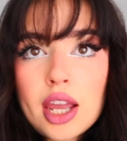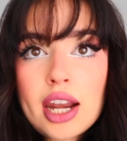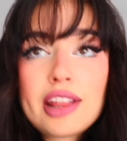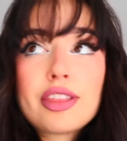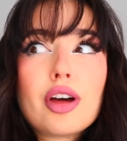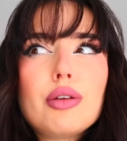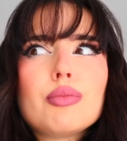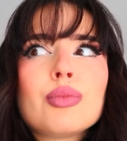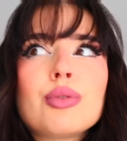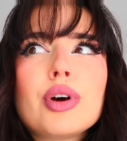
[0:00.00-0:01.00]
and I thought,
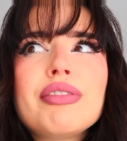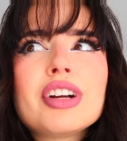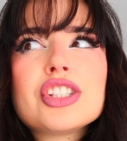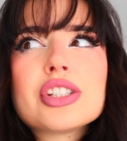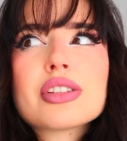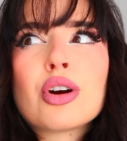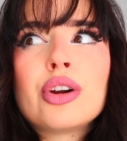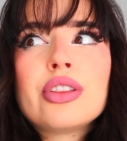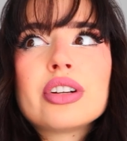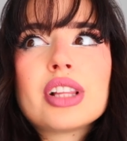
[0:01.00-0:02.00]
what if I just
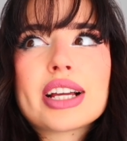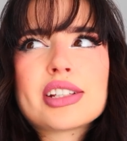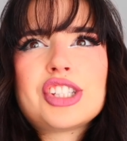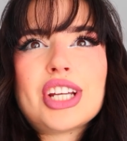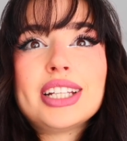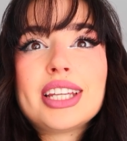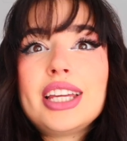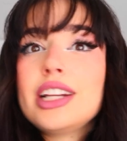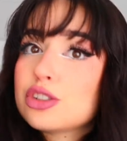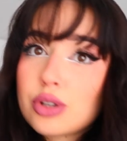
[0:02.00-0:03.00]
order like a gel
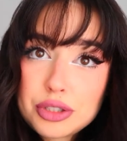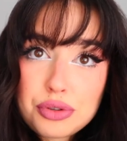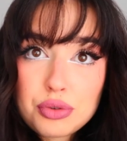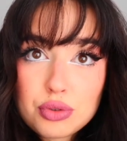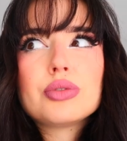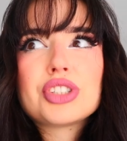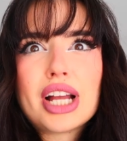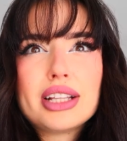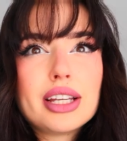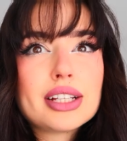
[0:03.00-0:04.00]
kit and try to do
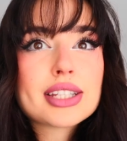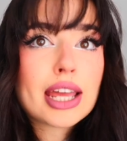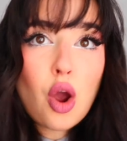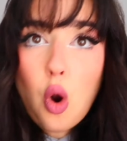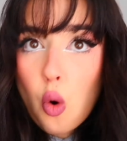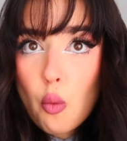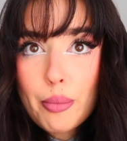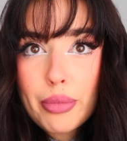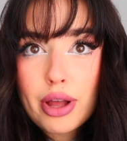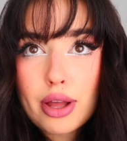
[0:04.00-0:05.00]
gel nails at home?